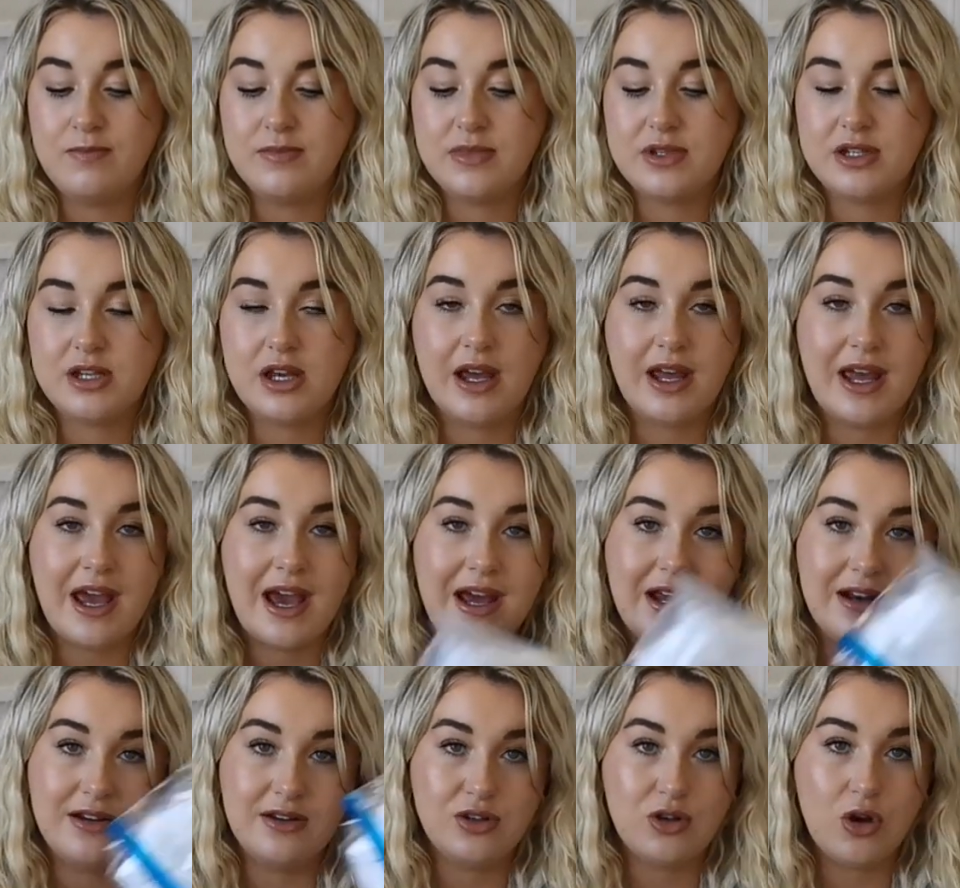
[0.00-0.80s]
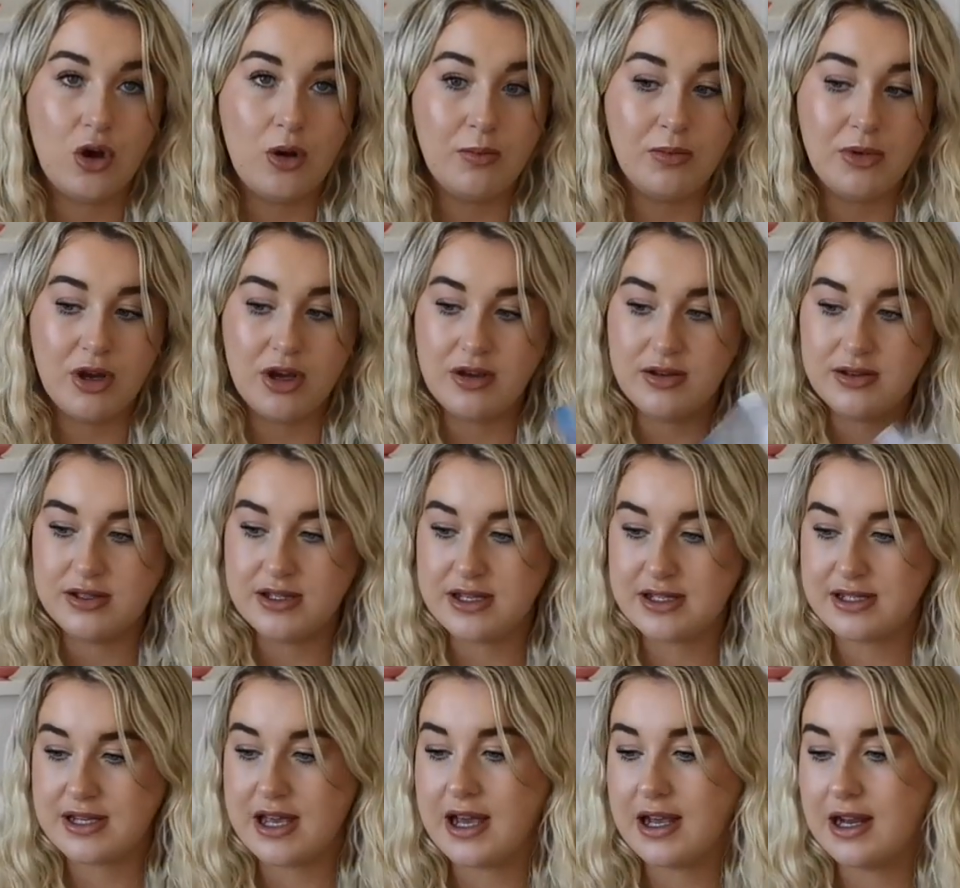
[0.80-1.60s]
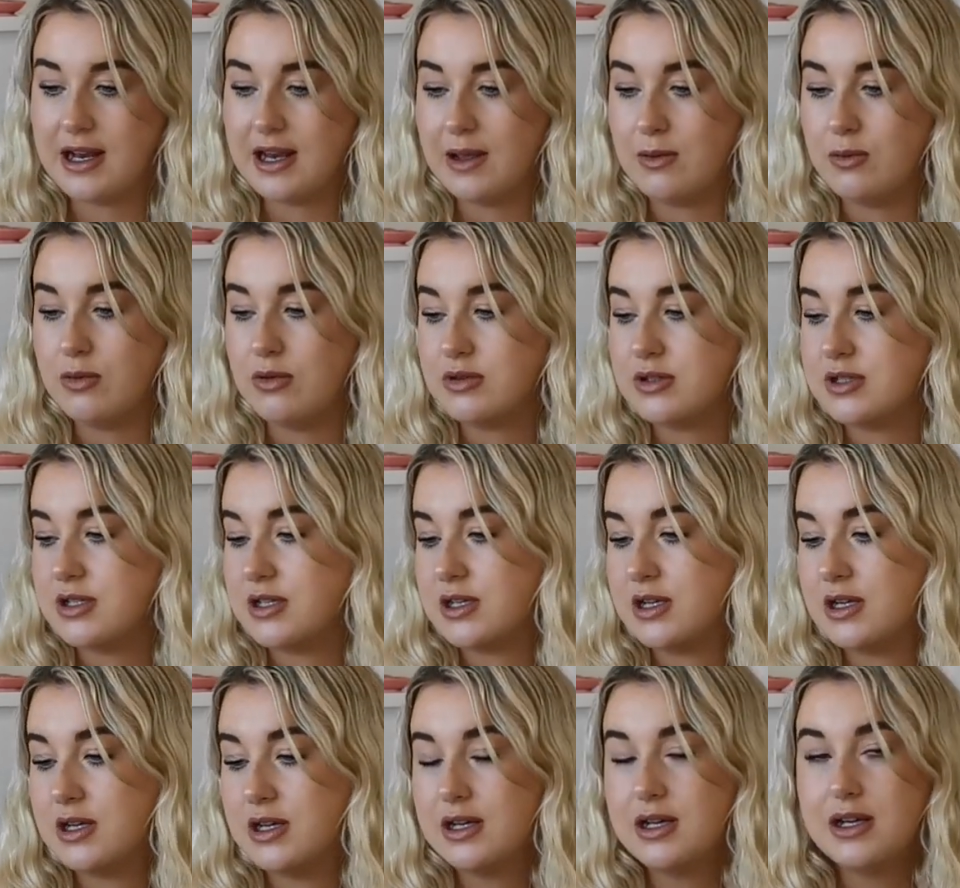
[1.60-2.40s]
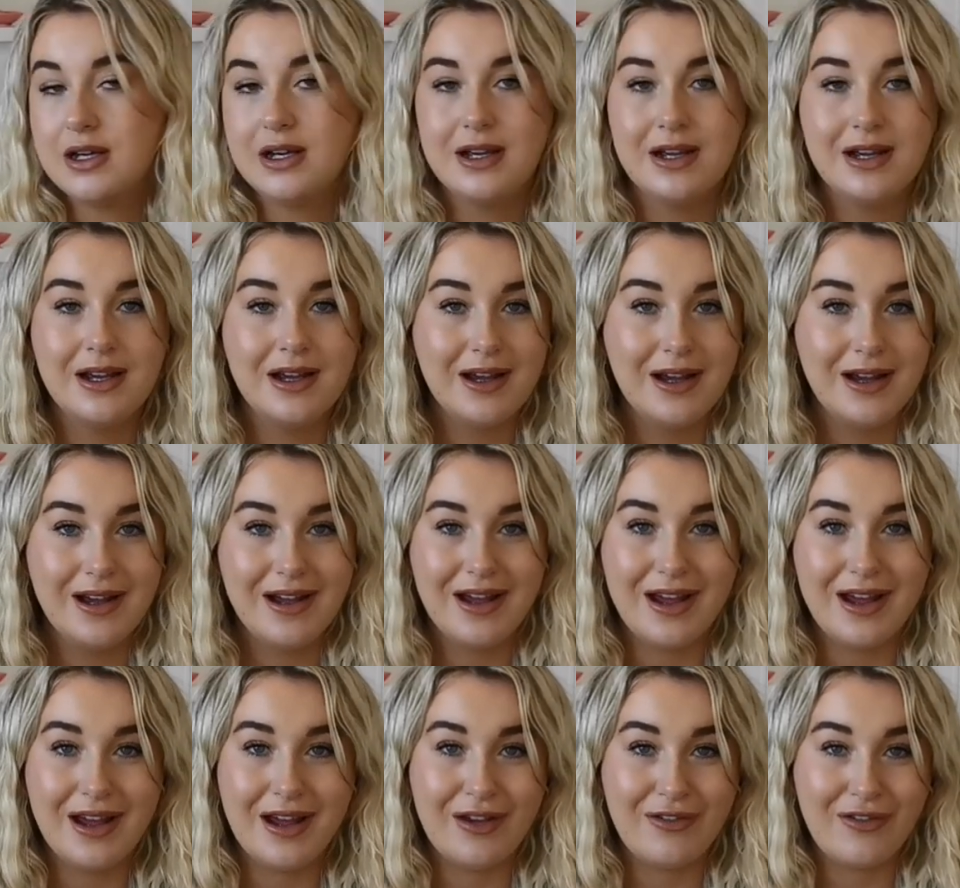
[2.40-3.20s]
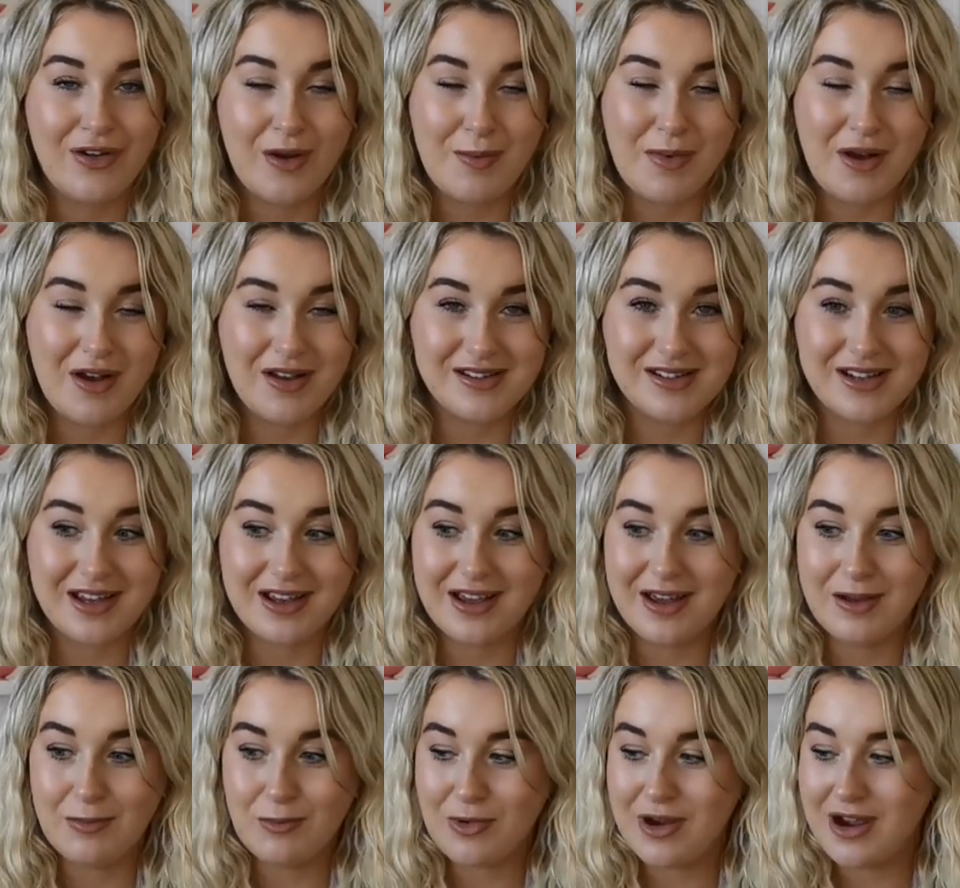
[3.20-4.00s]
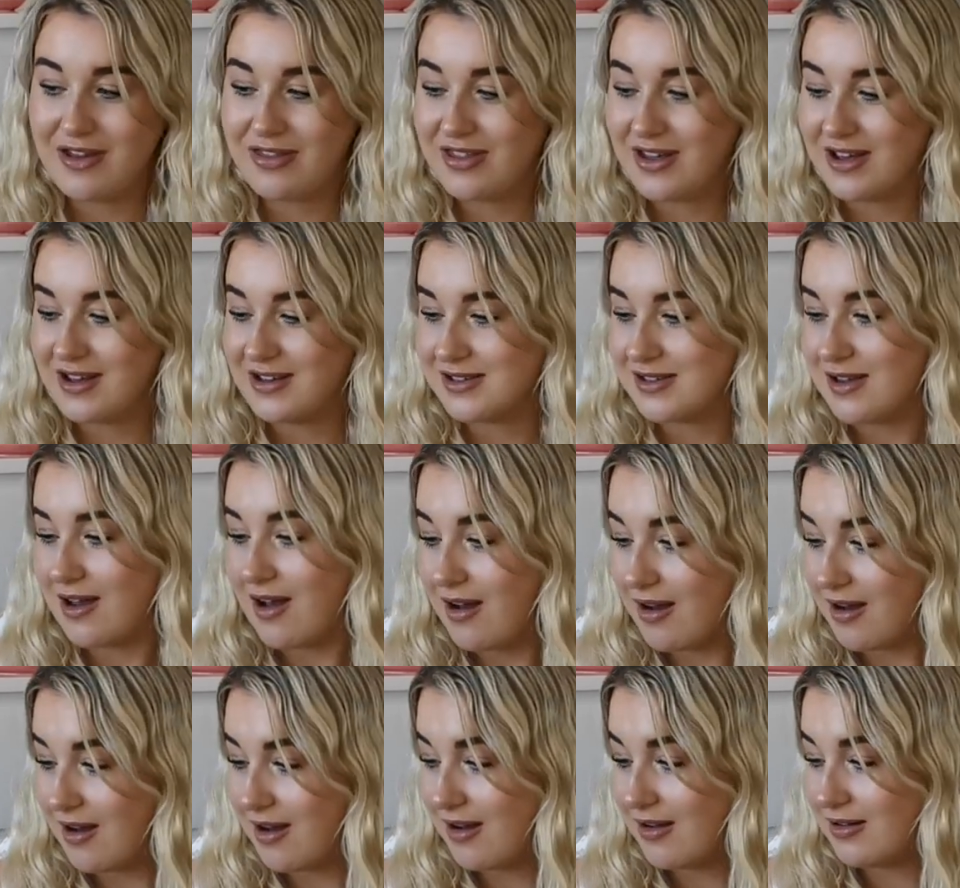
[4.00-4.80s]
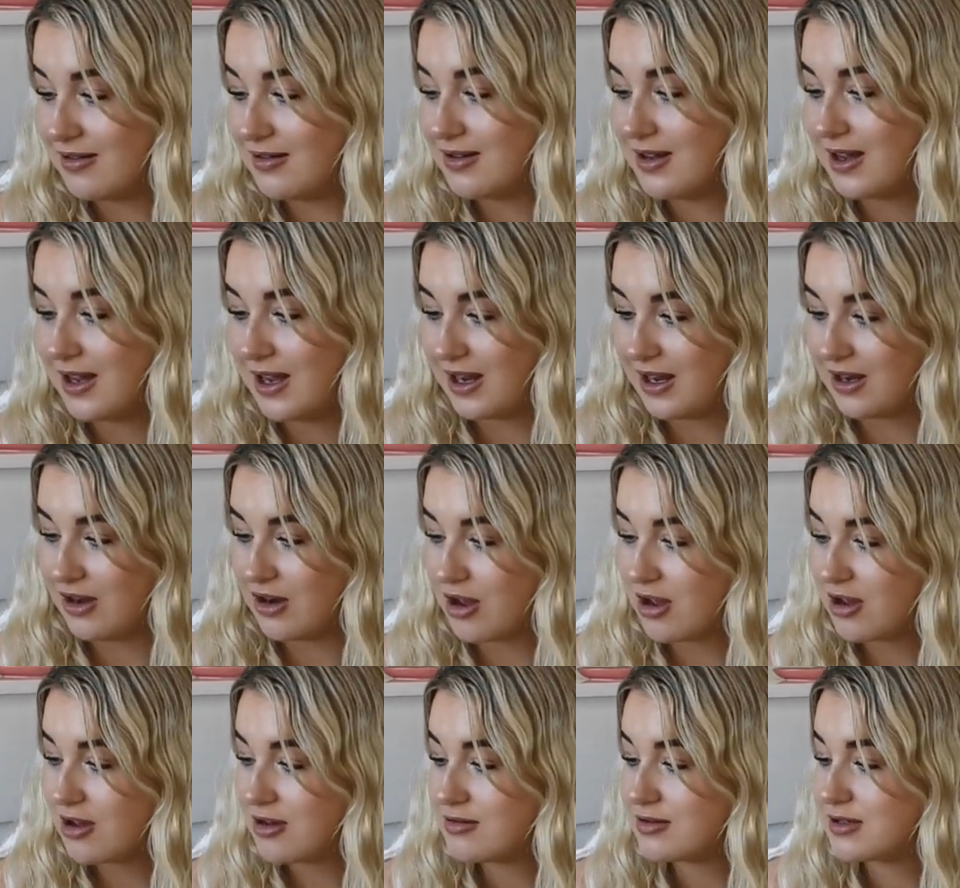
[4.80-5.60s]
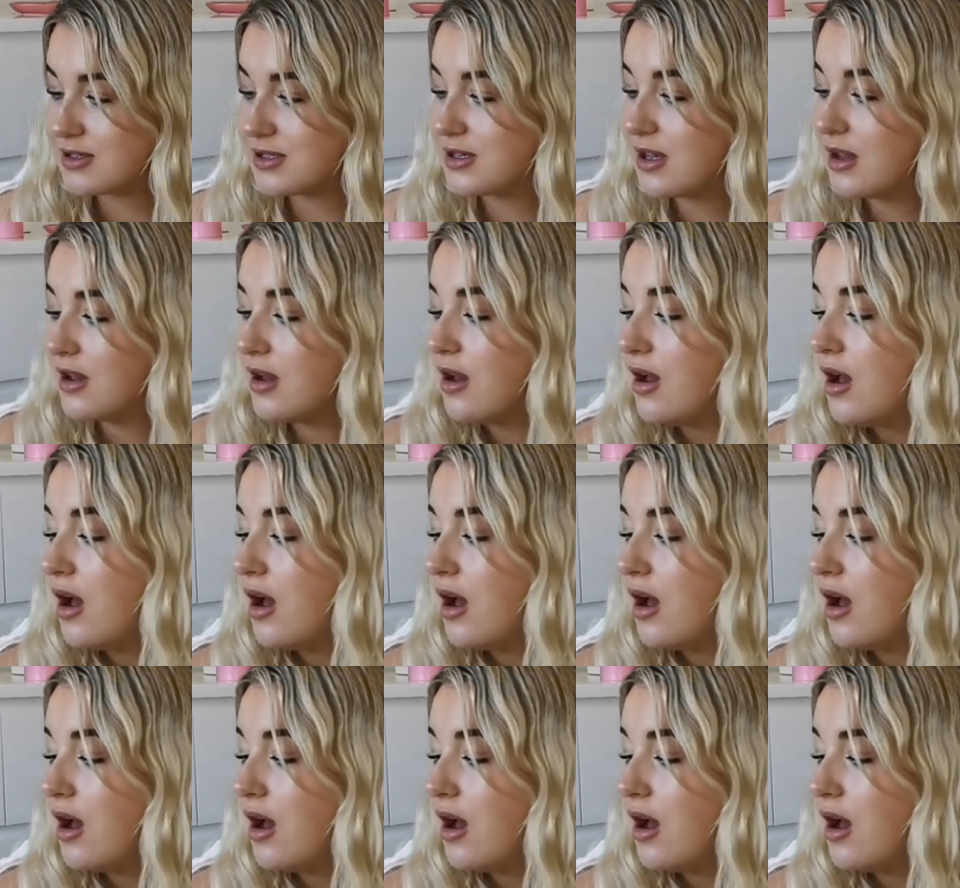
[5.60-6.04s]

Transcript: So again, Tom knows exactly what, if I'm asking him where things are, he knows.